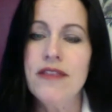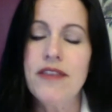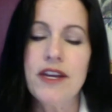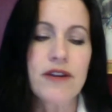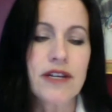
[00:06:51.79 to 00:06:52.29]

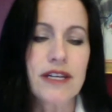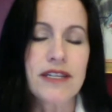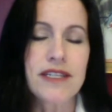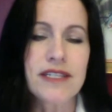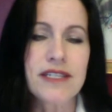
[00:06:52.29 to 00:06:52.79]
there
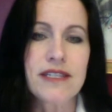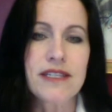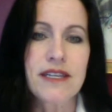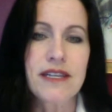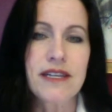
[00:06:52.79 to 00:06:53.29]

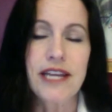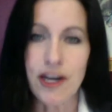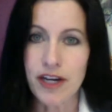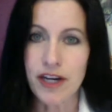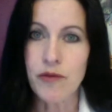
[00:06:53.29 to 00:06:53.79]
is an area